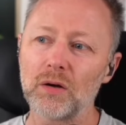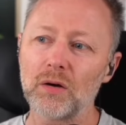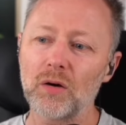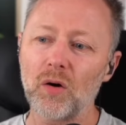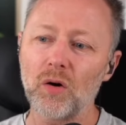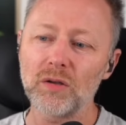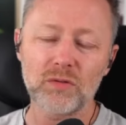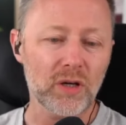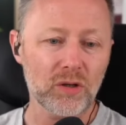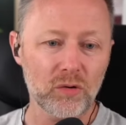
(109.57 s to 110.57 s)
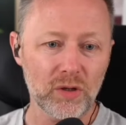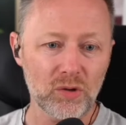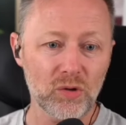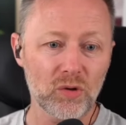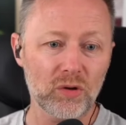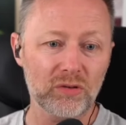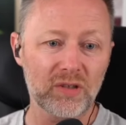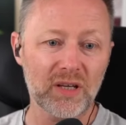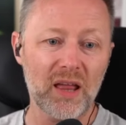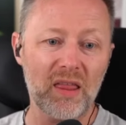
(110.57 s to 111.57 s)
oh, you've got to go to New York to
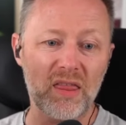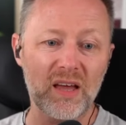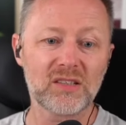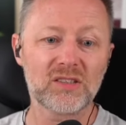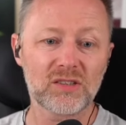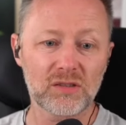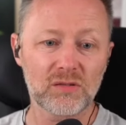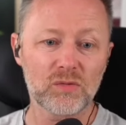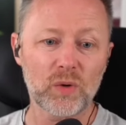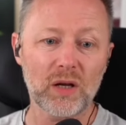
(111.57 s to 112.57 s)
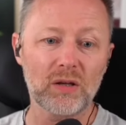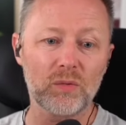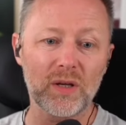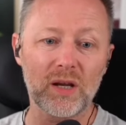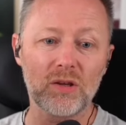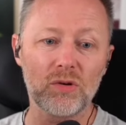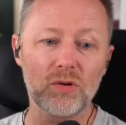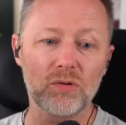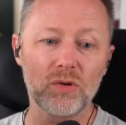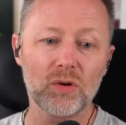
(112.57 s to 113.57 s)
get this. When when you're in
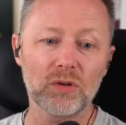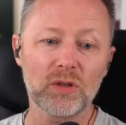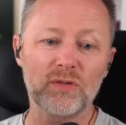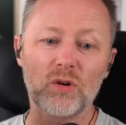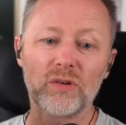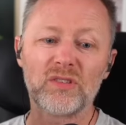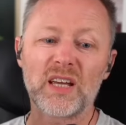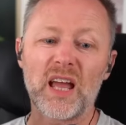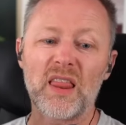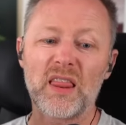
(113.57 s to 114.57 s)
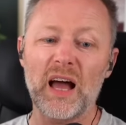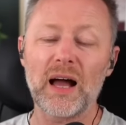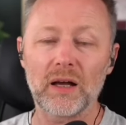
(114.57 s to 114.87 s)
New York, you've got to get that.